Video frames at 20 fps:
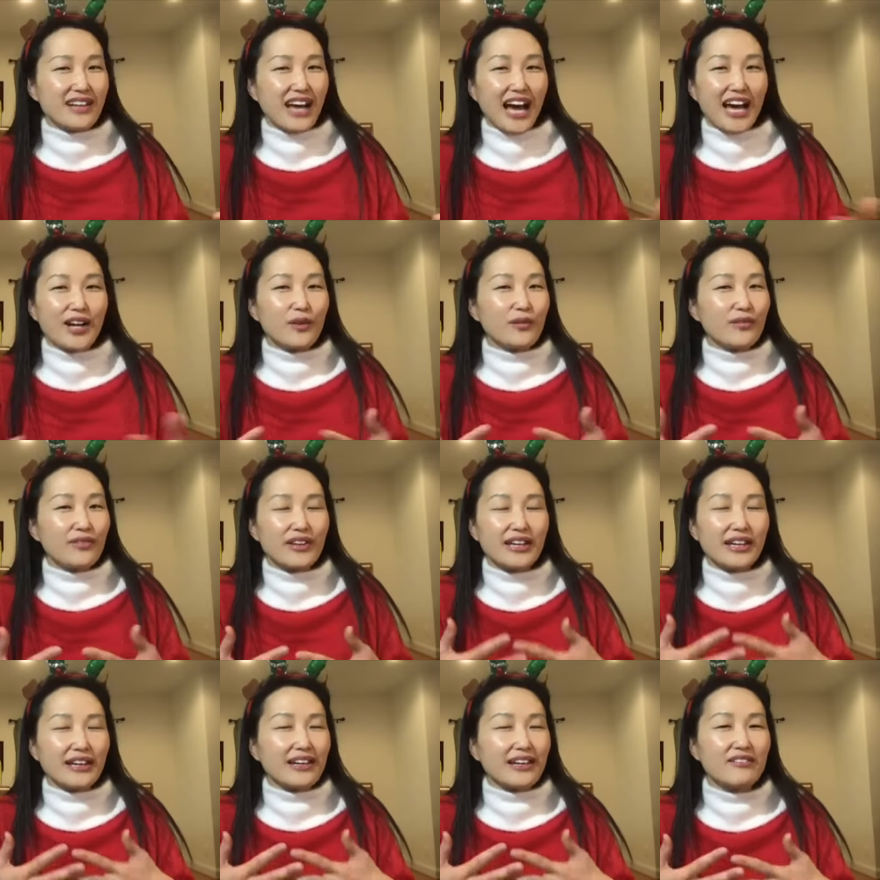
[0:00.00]
I don't
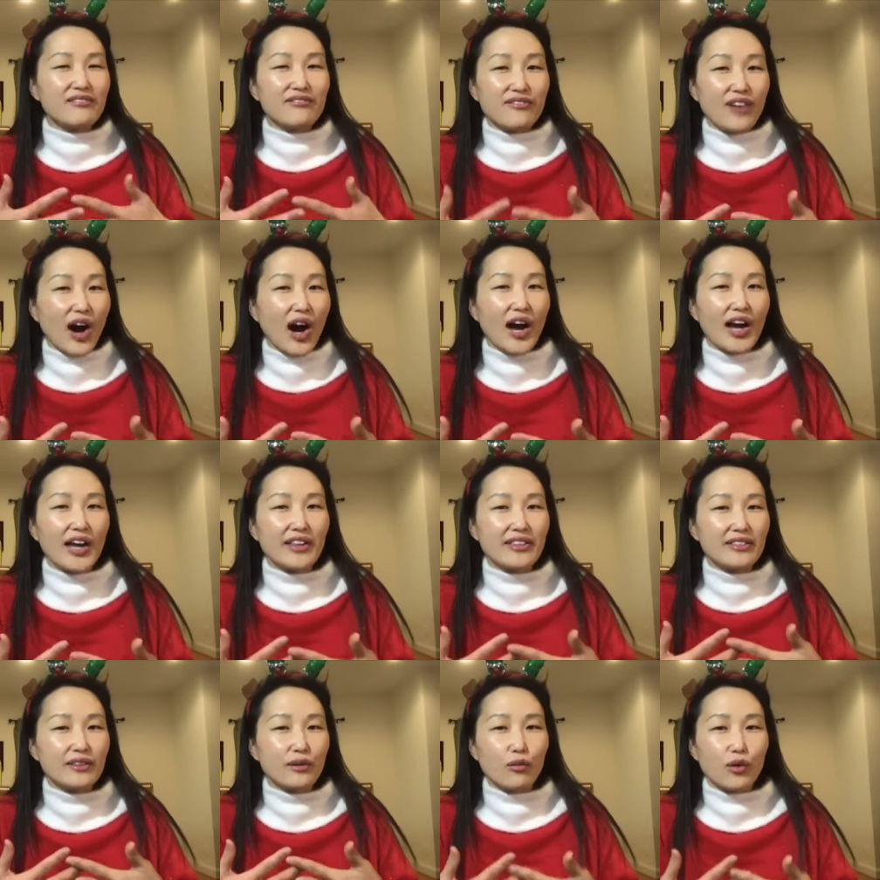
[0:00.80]
think I can
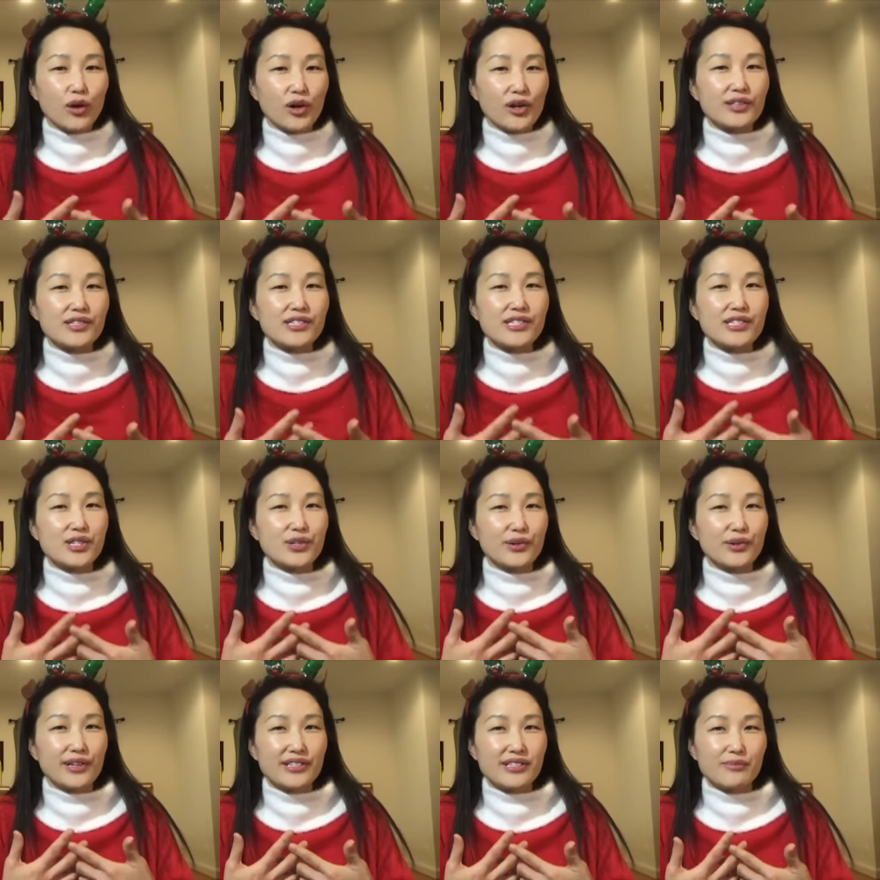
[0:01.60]
find the words to
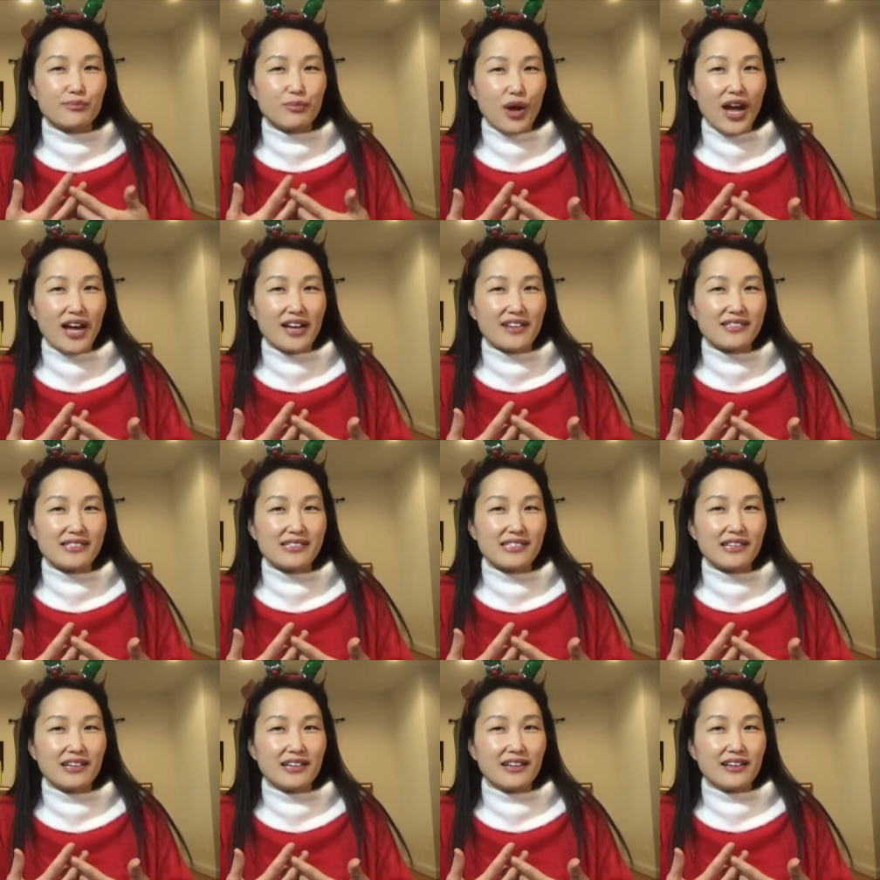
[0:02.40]
express
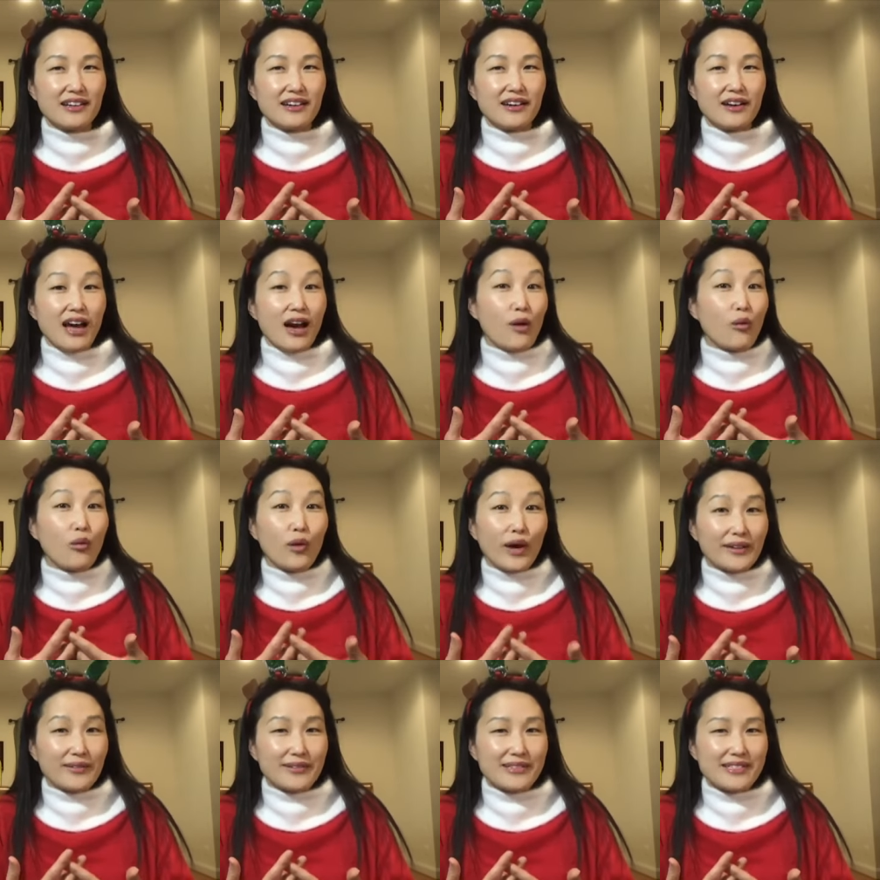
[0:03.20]

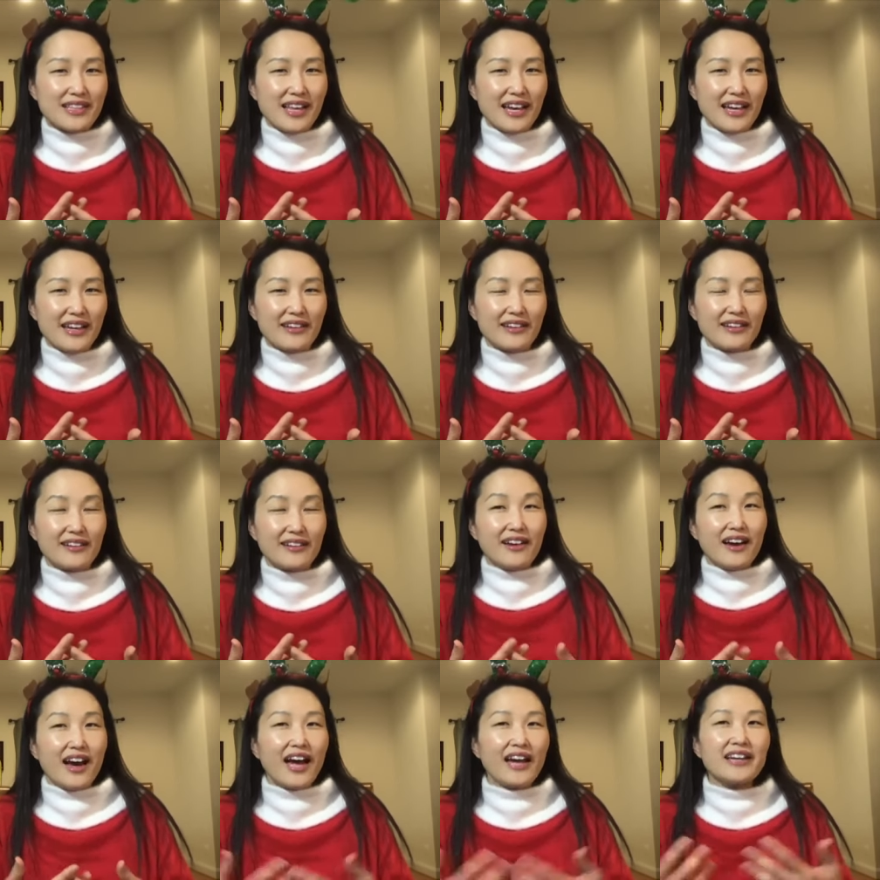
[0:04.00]
what it was like.
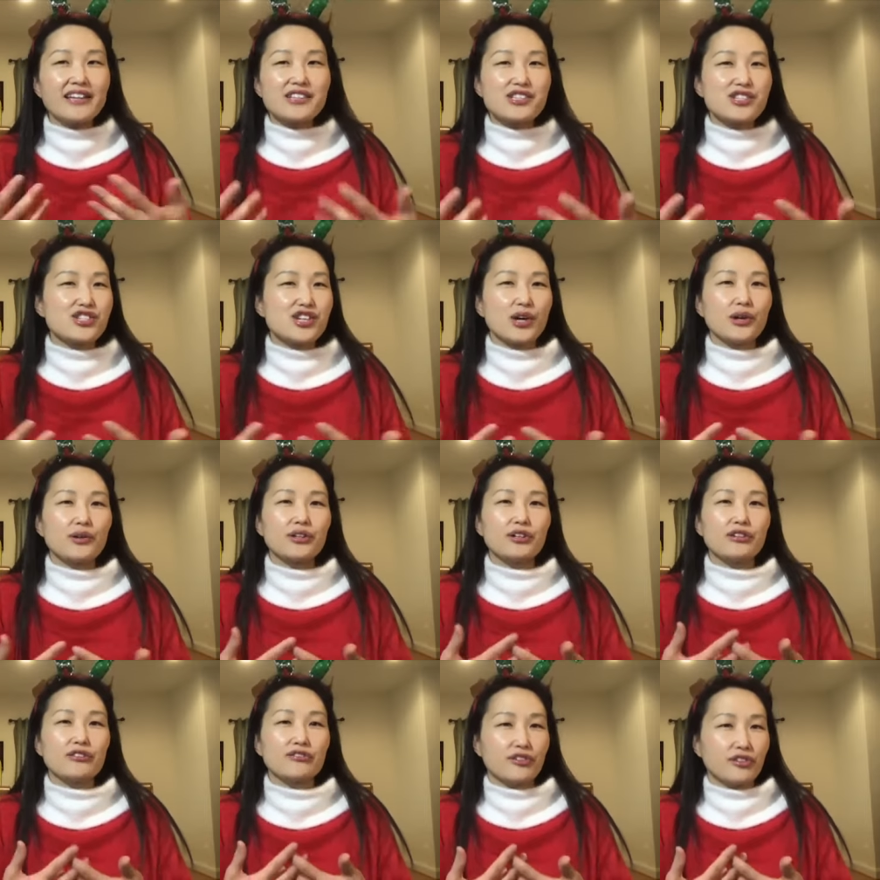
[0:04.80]
I can show
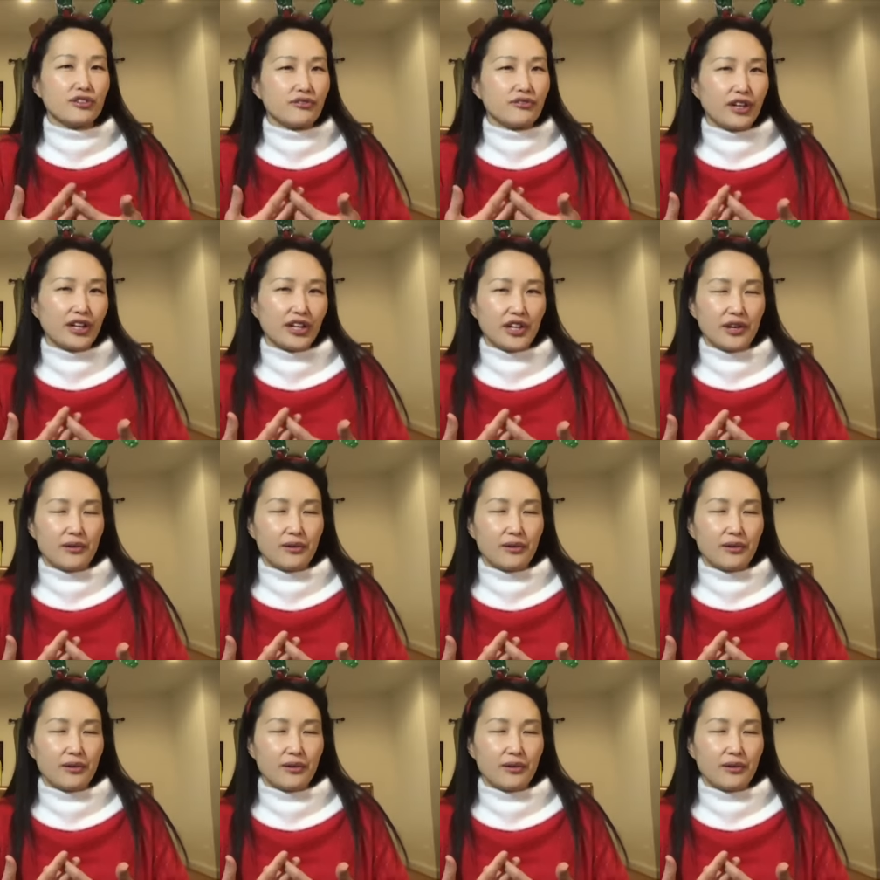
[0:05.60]
you a few video